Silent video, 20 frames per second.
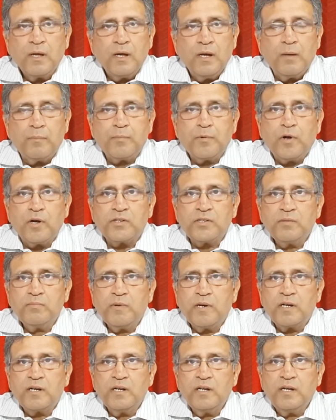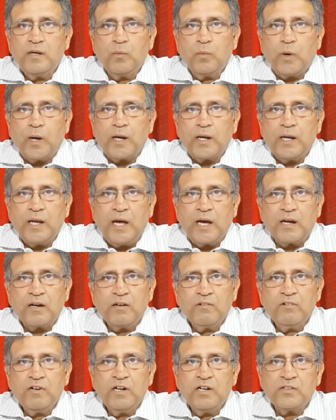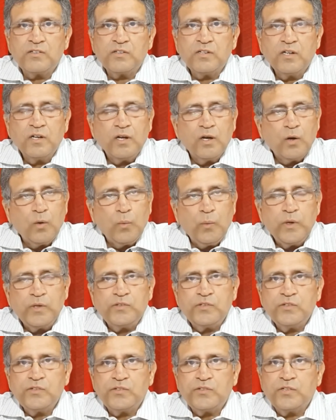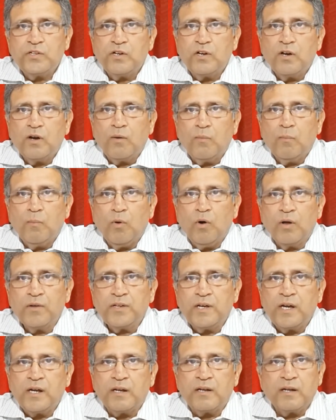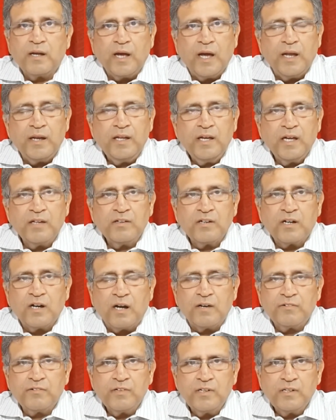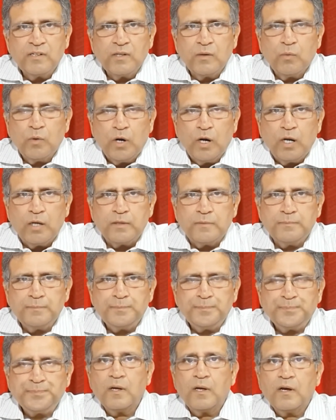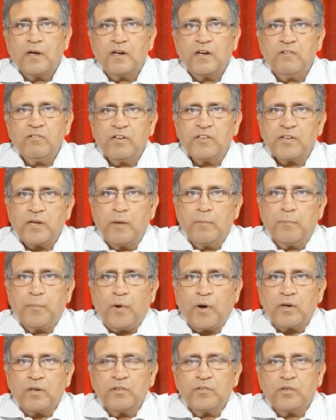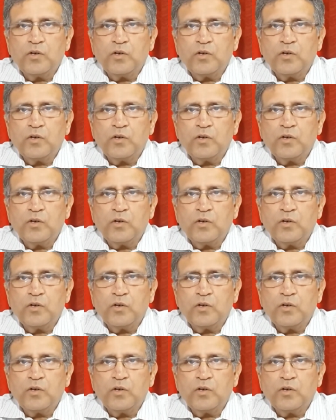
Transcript: approximately 1 lakh rivers, which is more than any other country in the world. Rivers are important